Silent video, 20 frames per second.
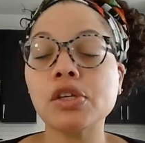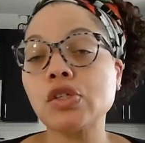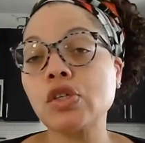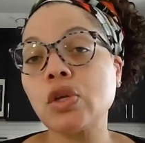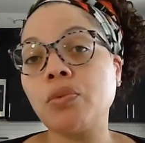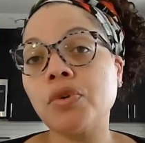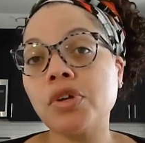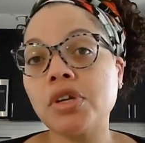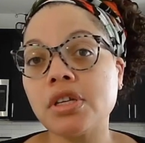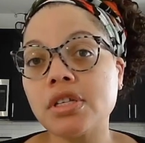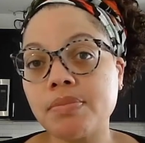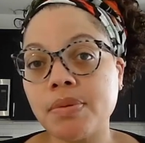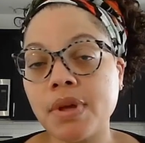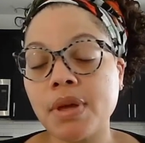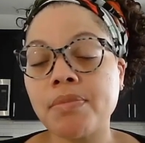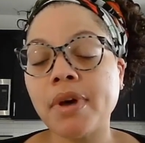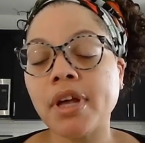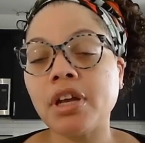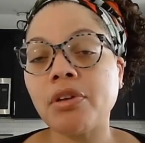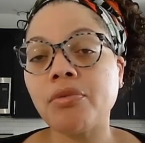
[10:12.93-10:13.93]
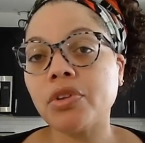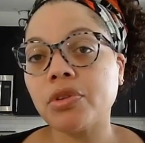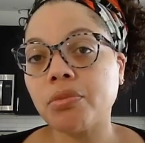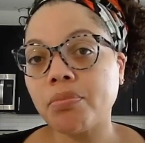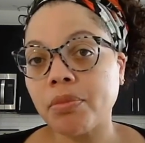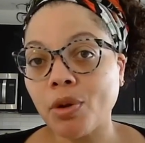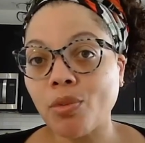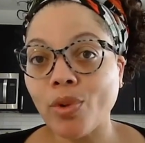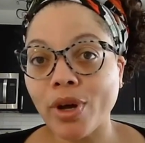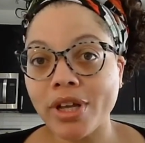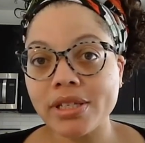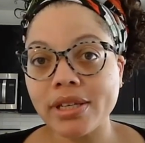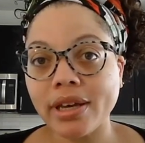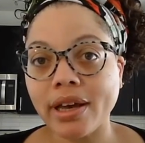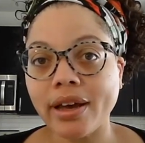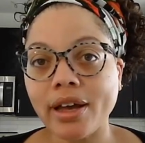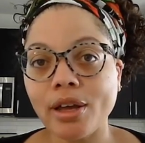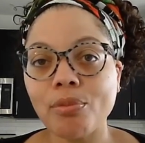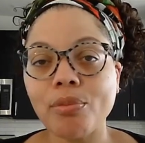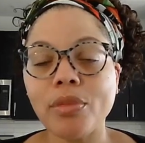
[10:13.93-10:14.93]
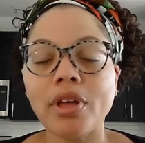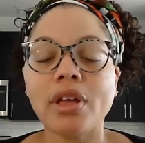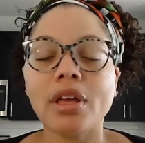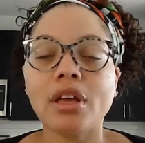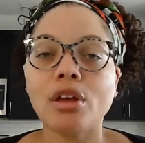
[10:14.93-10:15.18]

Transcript: someone to spend money with me one time.